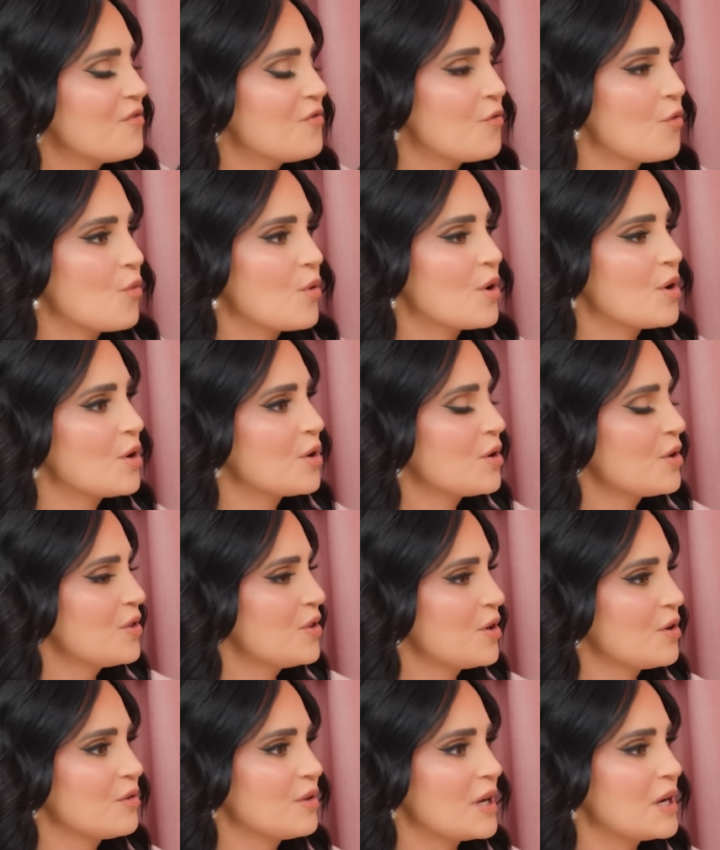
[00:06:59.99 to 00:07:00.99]
for
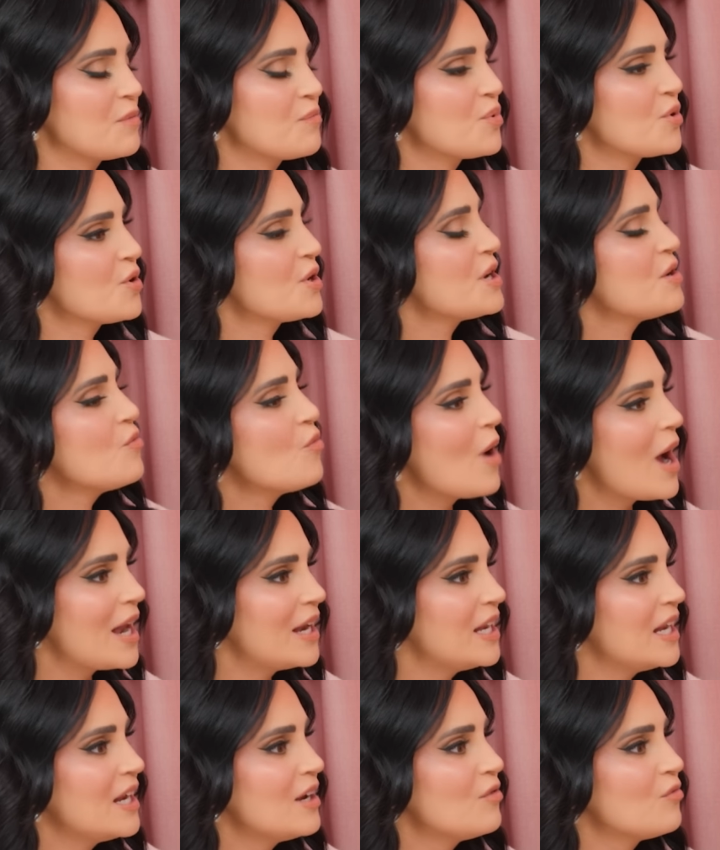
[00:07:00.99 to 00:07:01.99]
their like
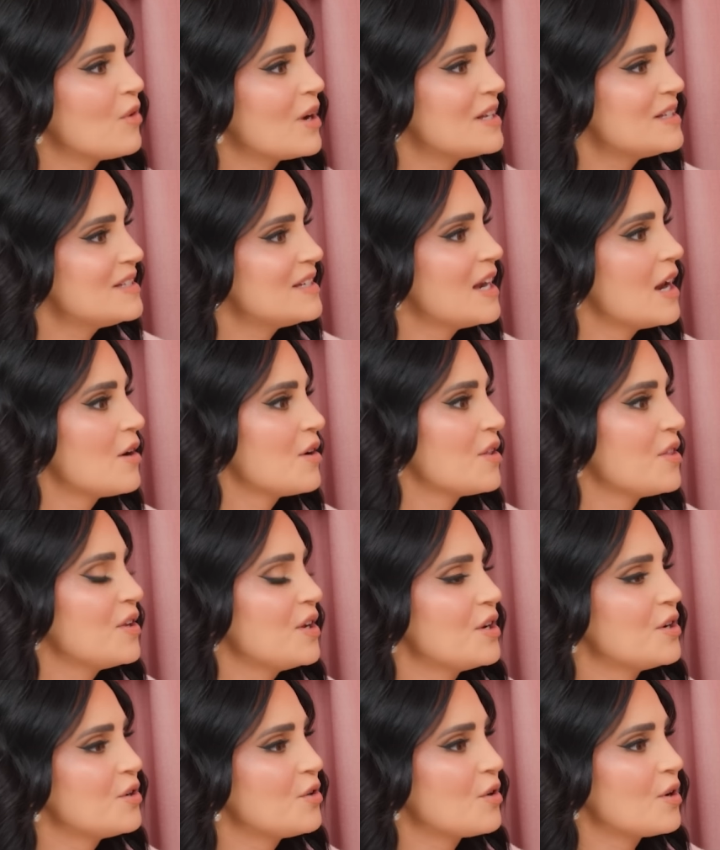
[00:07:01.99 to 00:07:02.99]
pre-wedding, rented out a
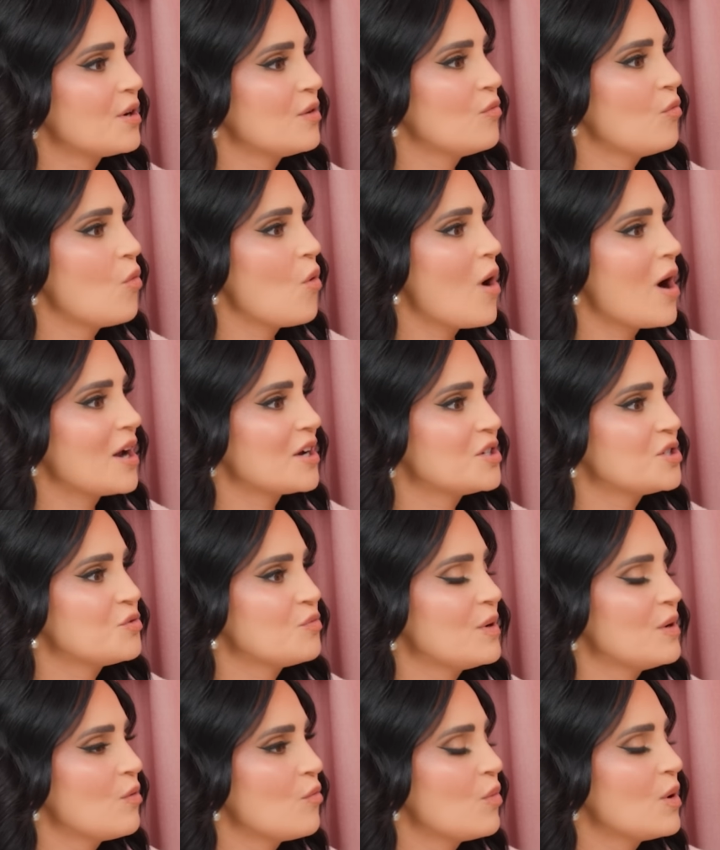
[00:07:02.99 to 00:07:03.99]
theater and
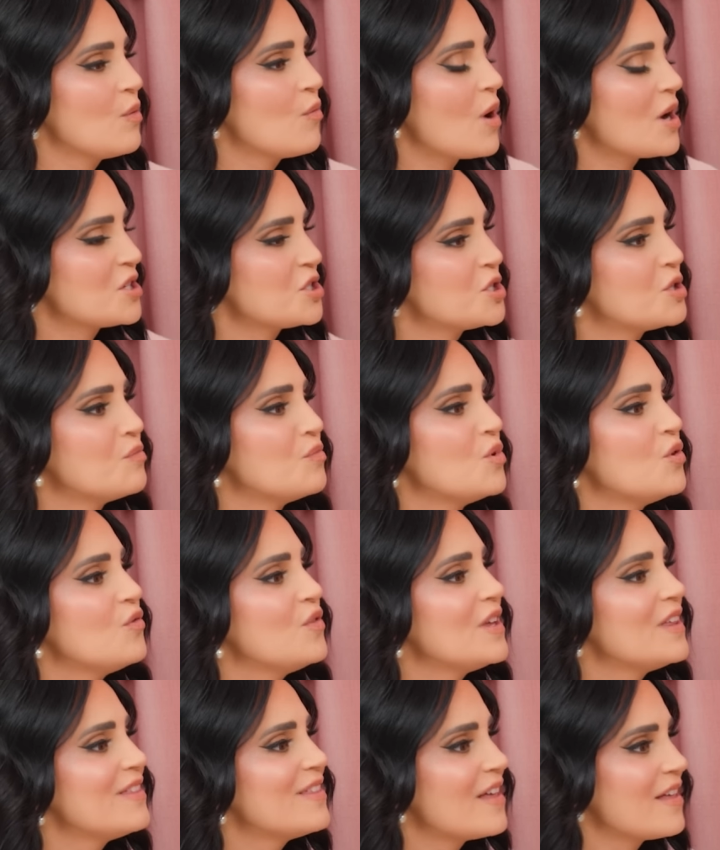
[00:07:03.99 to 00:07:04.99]
we watched a
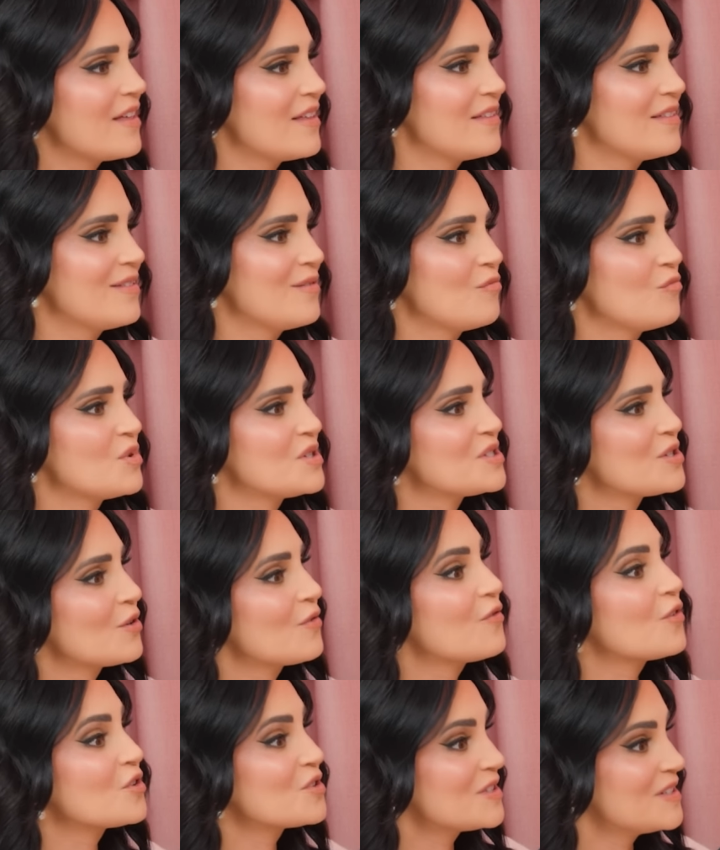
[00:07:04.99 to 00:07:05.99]
movie that was their
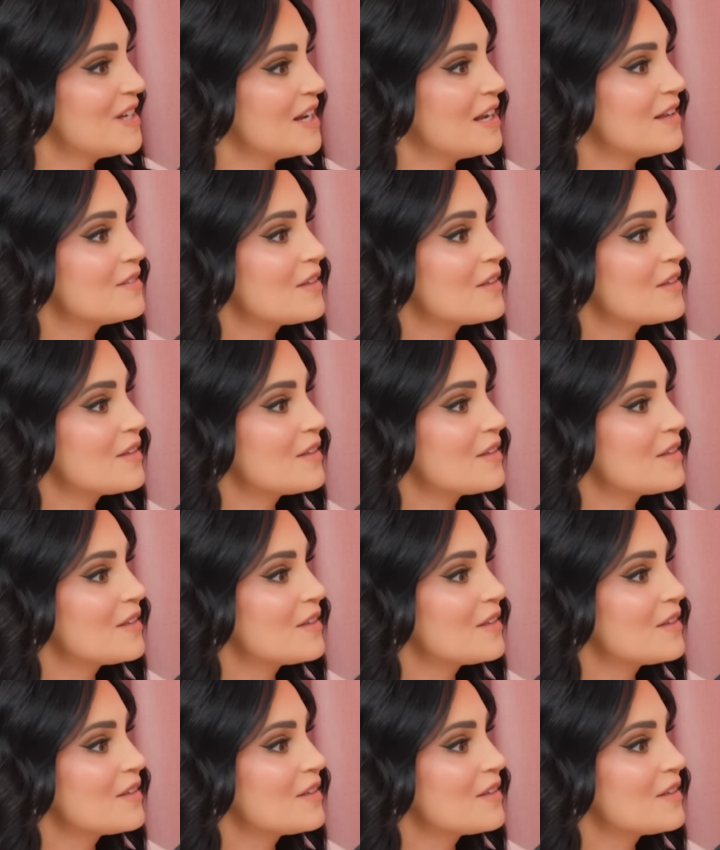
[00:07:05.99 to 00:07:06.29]
first date